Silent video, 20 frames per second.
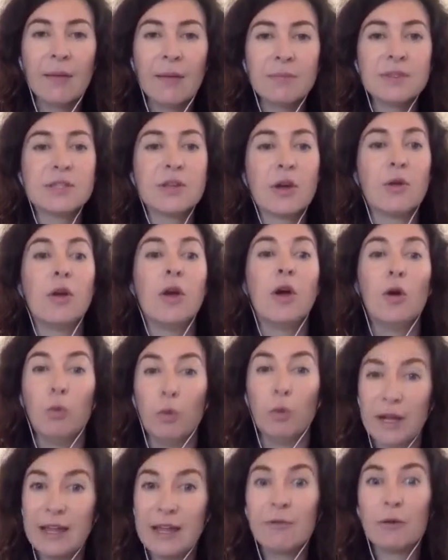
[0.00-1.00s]
So
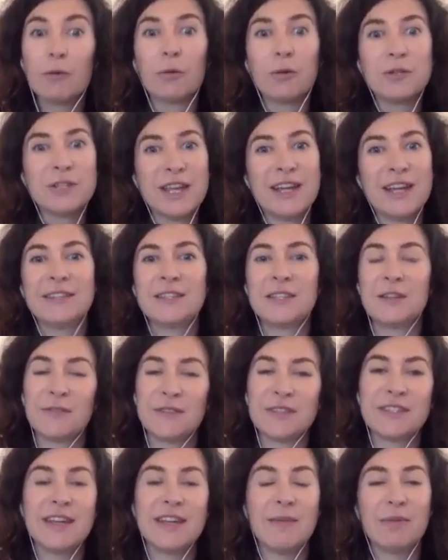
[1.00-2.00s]
whatever routines you've
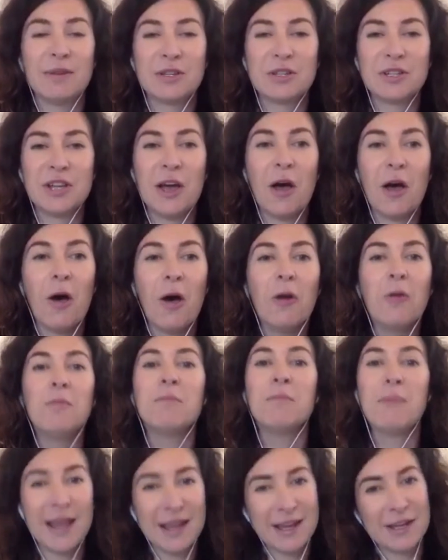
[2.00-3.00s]
established at
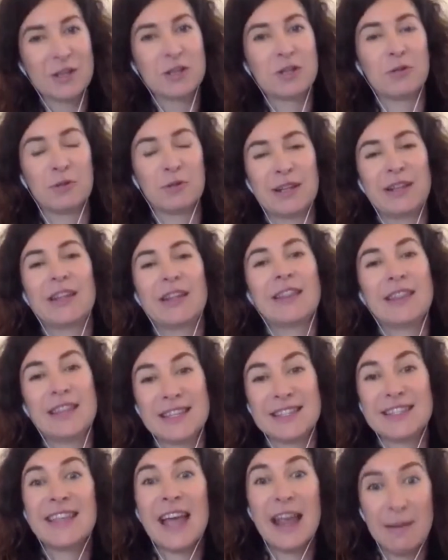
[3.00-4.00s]
home, making sure that the
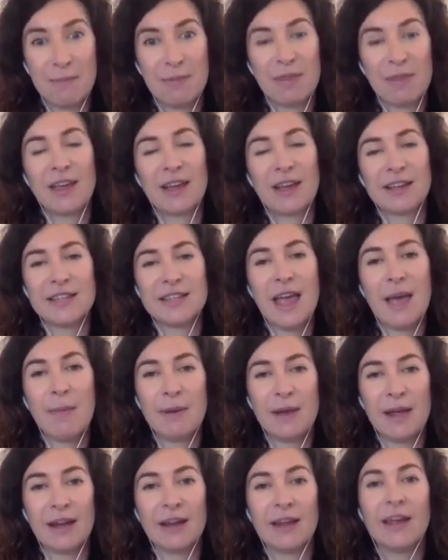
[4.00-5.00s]
same thing is
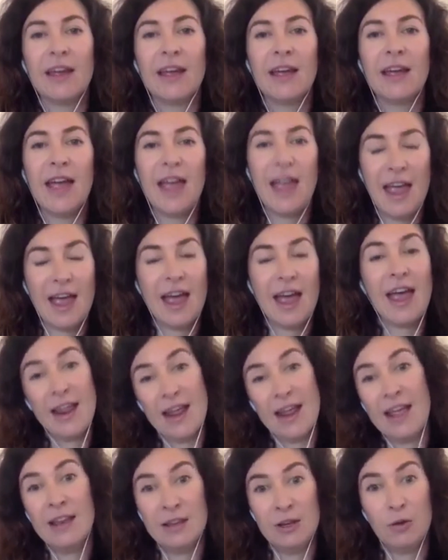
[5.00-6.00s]
happening
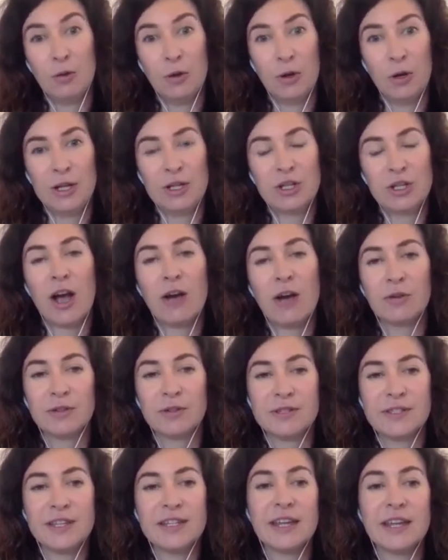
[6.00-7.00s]
in your early
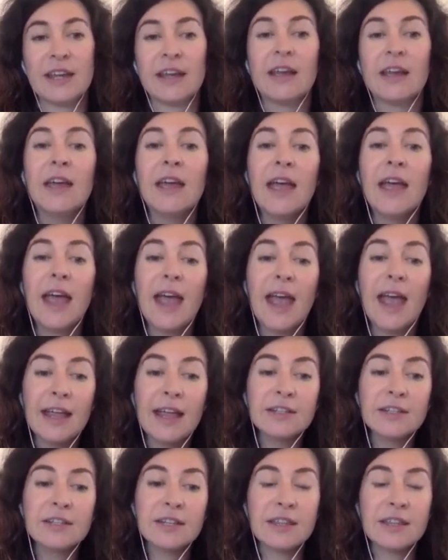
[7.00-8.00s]
childhood setting.
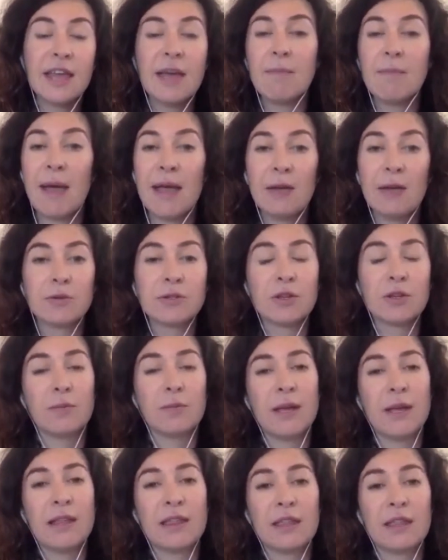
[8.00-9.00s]
And that may also
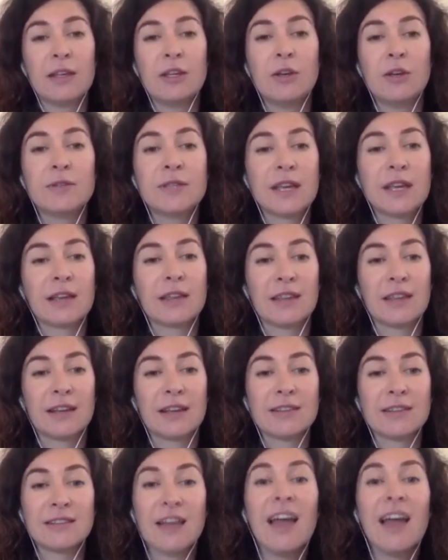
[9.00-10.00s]
be using
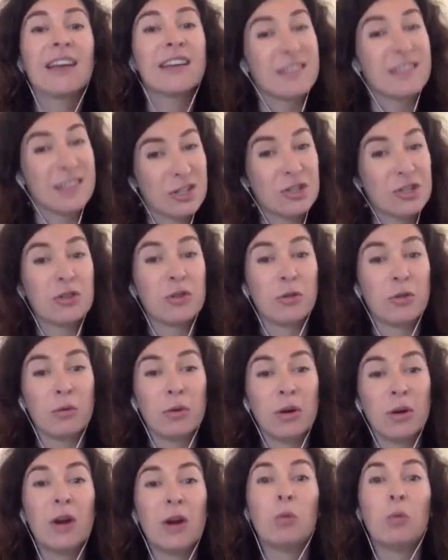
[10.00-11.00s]
things like
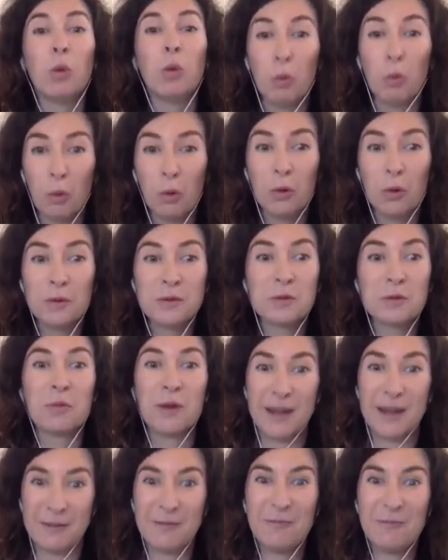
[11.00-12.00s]
additional rewards or
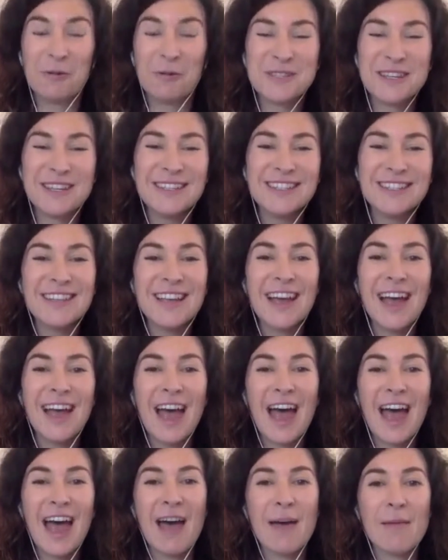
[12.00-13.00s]
reinforcers
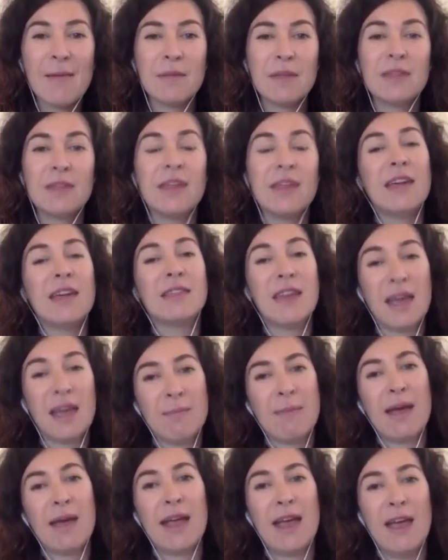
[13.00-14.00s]
that they
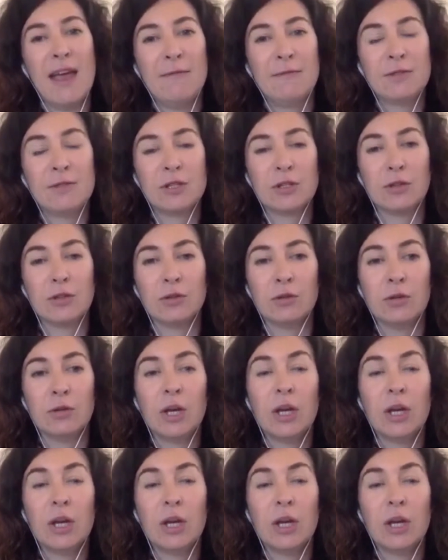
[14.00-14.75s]
may have to